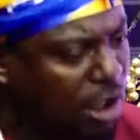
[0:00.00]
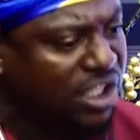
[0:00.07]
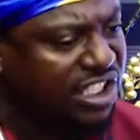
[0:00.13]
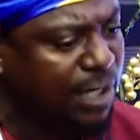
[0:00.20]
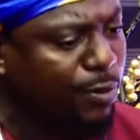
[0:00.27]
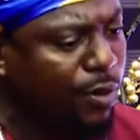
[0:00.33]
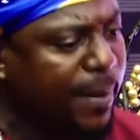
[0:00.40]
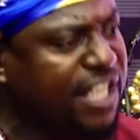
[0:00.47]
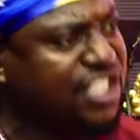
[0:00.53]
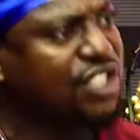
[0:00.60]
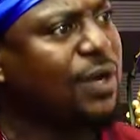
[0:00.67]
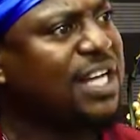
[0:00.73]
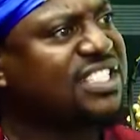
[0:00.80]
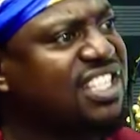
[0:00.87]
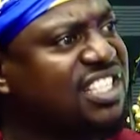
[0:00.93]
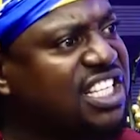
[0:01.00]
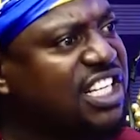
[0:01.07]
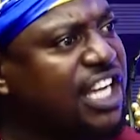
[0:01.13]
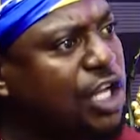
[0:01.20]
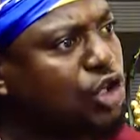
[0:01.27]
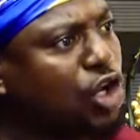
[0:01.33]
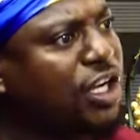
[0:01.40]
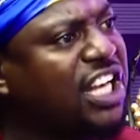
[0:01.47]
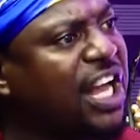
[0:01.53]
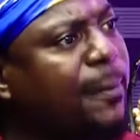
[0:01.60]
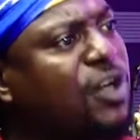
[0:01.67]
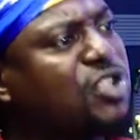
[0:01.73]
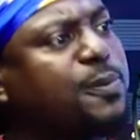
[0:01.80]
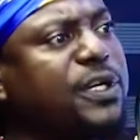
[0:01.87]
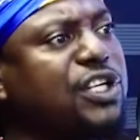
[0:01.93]
The moment you are sitting here talking
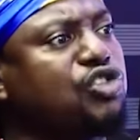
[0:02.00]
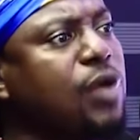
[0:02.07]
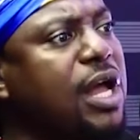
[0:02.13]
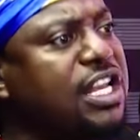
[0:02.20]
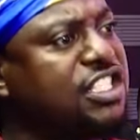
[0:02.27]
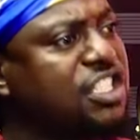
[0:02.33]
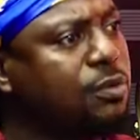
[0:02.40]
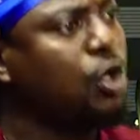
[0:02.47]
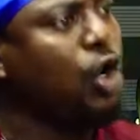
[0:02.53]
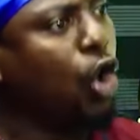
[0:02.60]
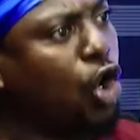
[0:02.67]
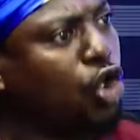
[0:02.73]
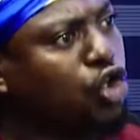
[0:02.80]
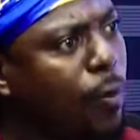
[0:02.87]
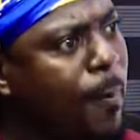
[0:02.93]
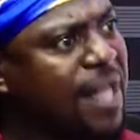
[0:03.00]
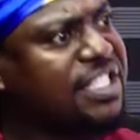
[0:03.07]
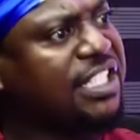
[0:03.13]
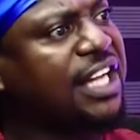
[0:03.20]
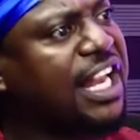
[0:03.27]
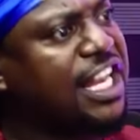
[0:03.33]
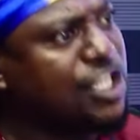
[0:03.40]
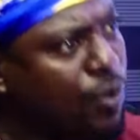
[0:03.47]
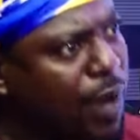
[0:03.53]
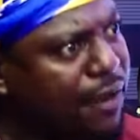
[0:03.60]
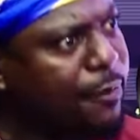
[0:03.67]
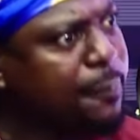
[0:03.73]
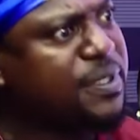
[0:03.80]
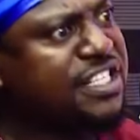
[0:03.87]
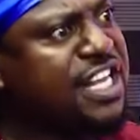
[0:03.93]
about spiritualism, automatically you are
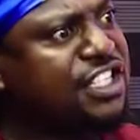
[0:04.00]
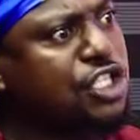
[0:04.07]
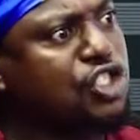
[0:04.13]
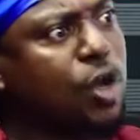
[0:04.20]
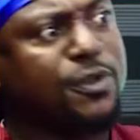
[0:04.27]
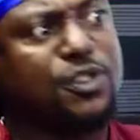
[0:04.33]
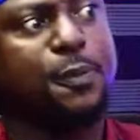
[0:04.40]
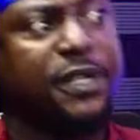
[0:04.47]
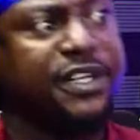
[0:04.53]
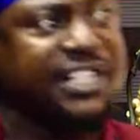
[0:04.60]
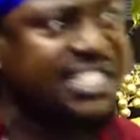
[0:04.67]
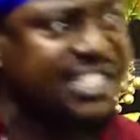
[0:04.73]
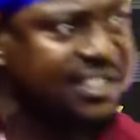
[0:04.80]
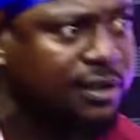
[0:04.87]
representing some spirits.